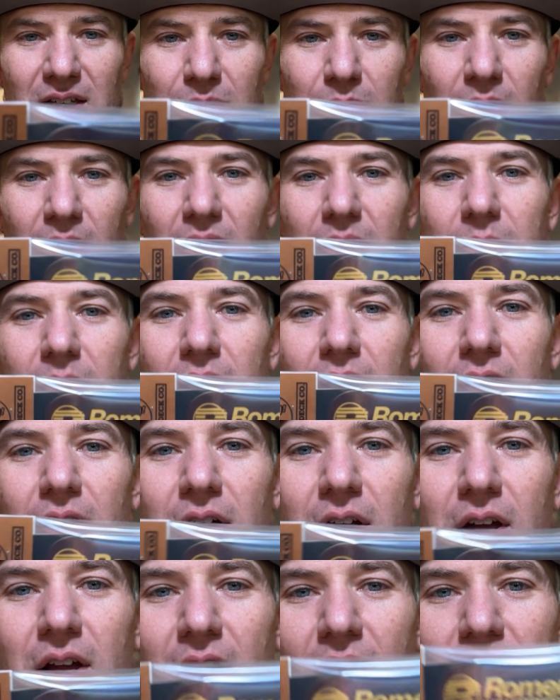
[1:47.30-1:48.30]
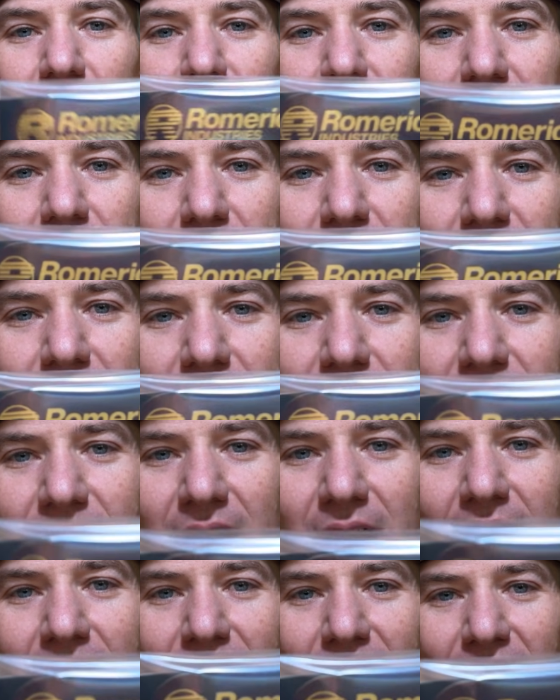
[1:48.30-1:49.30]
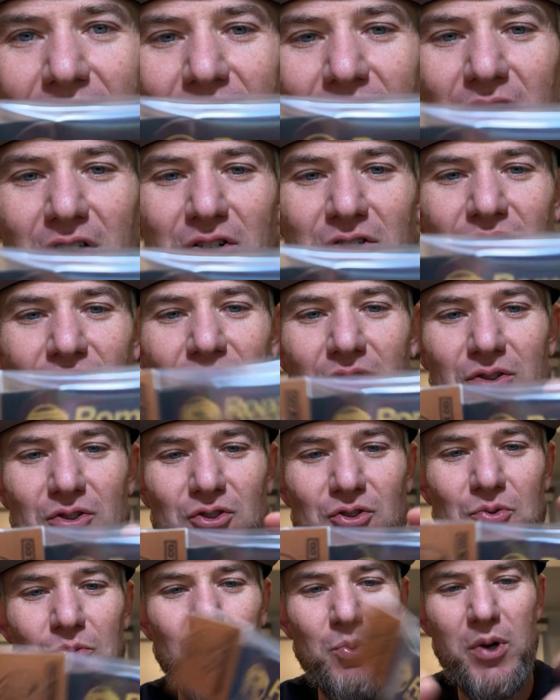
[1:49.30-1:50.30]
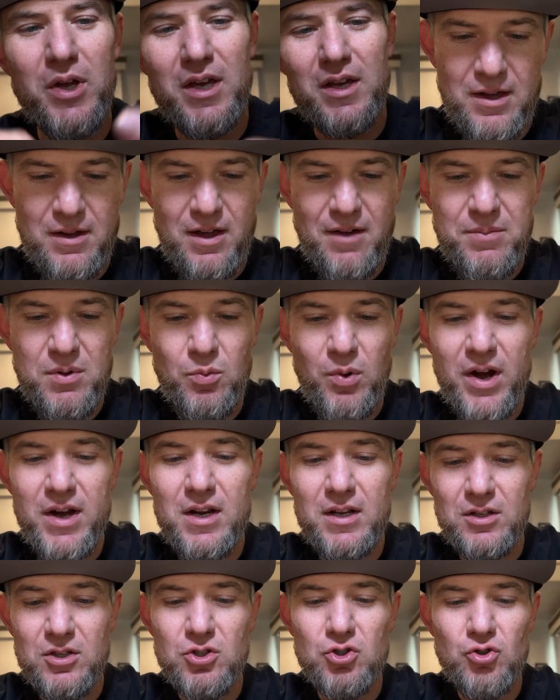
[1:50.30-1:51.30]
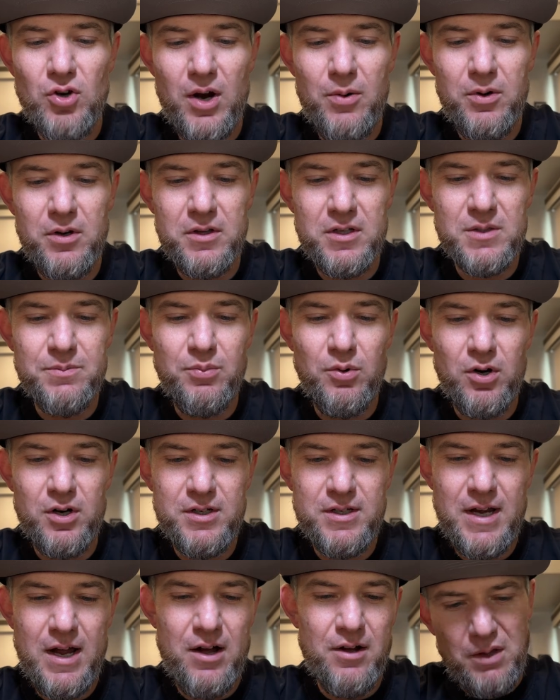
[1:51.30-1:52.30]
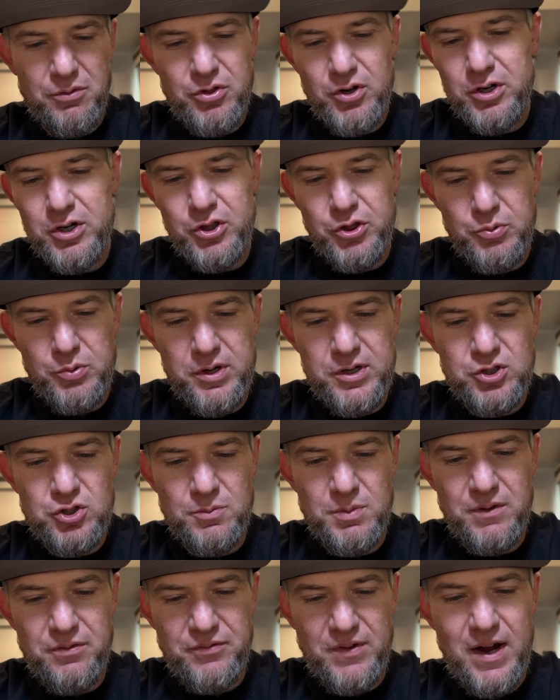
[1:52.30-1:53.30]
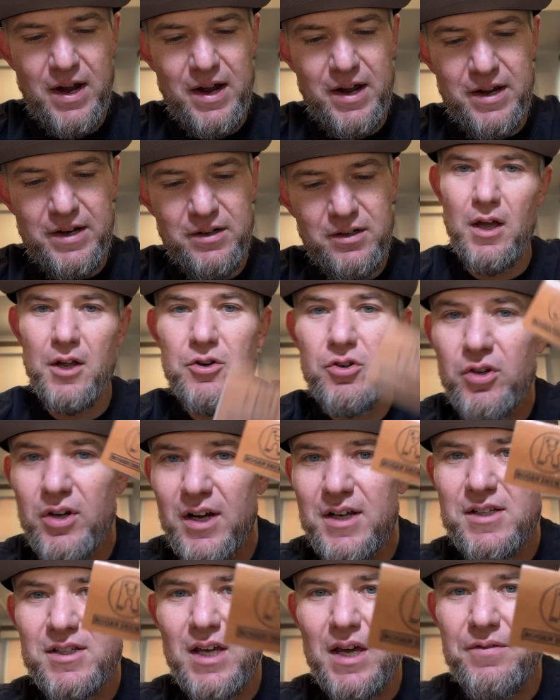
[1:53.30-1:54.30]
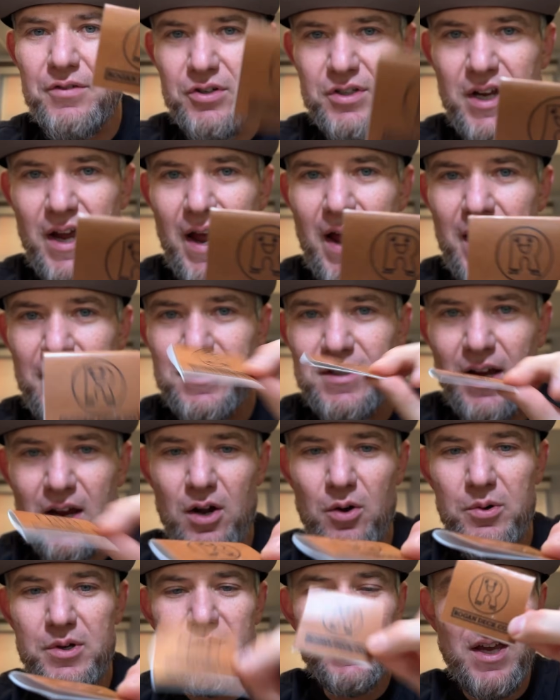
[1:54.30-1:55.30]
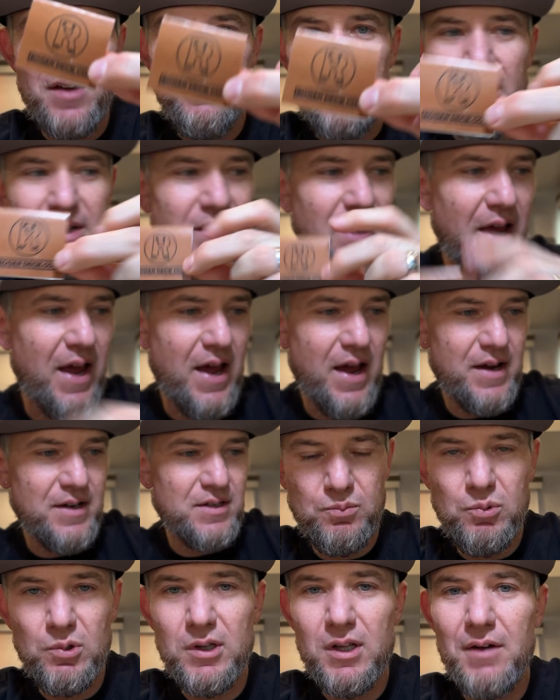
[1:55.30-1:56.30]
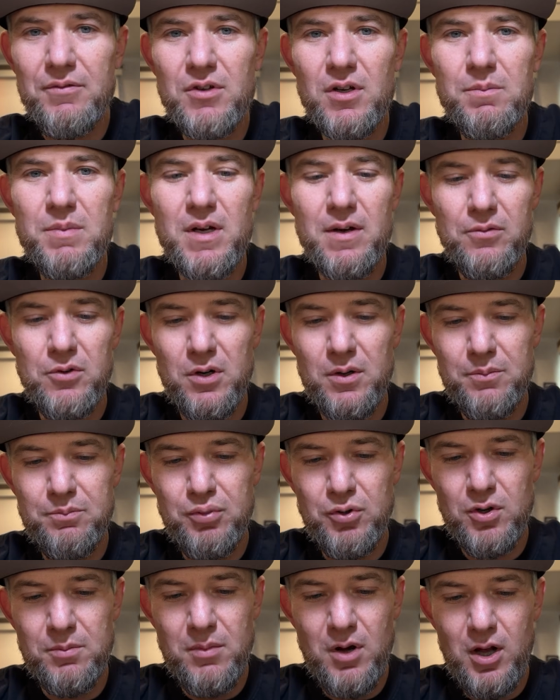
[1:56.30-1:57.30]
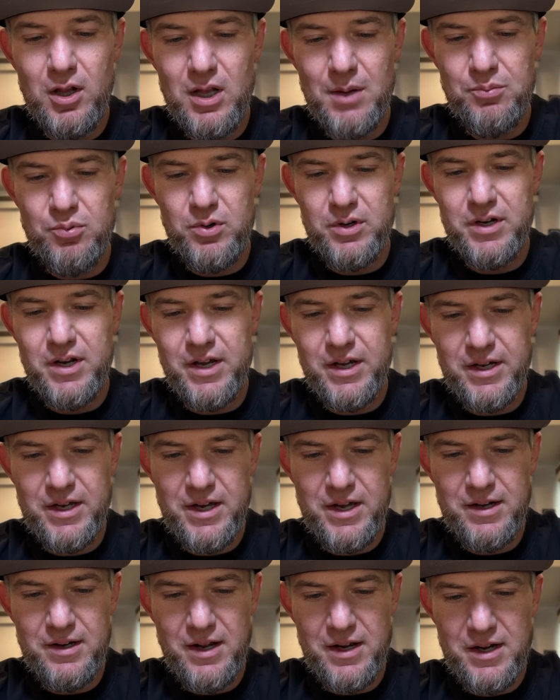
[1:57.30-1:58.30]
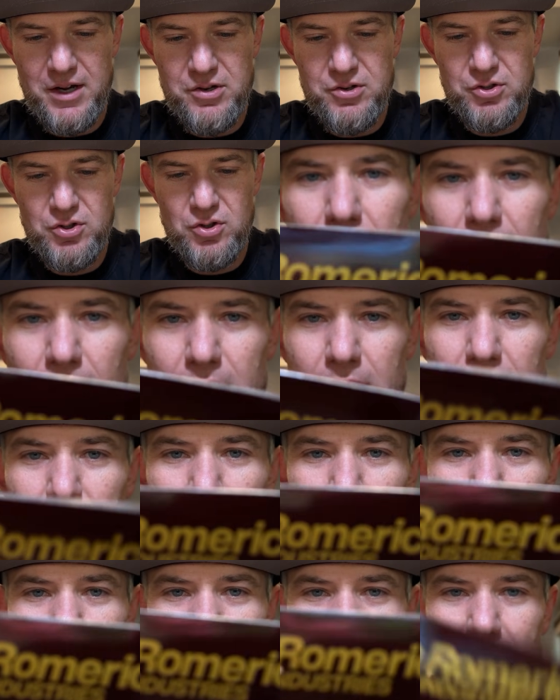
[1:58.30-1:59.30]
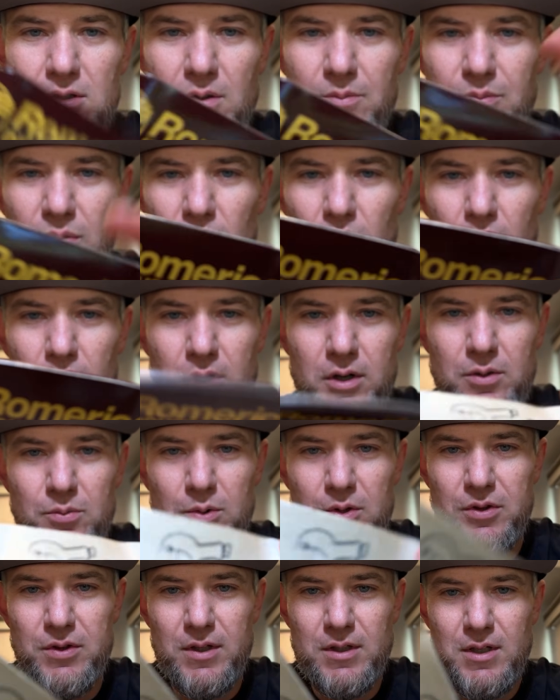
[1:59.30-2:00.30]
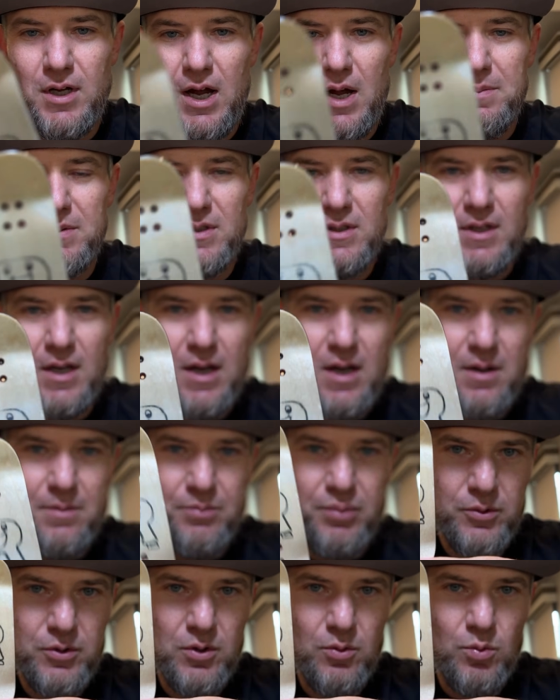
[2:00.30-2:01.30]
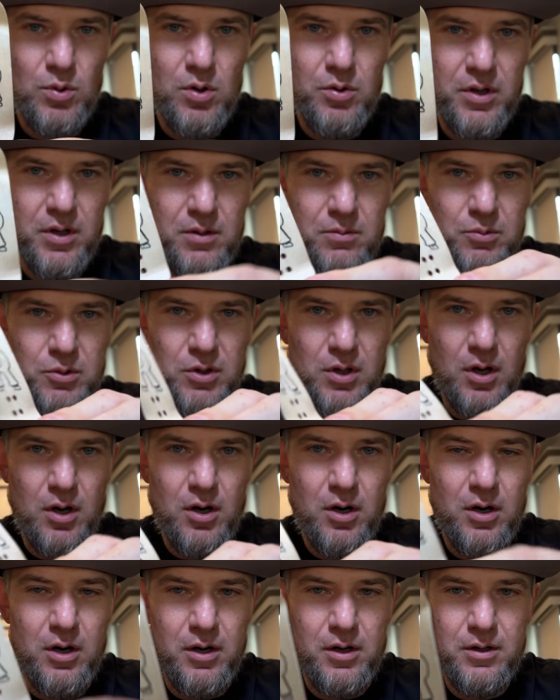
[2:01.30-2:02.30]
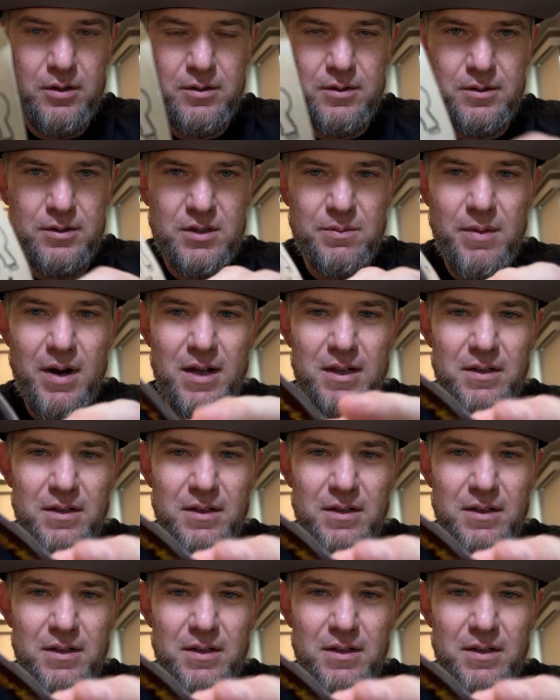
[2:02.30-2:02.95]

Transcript: millimeter. This deck looks sweet. I've been waiting to try one of these boards out. 33 should be fine. And do you guys save your tags? I always save my tags. Would love to be able to put them all up one day again like I used And there is the board with the top stamp, the Rogan with the R, smiley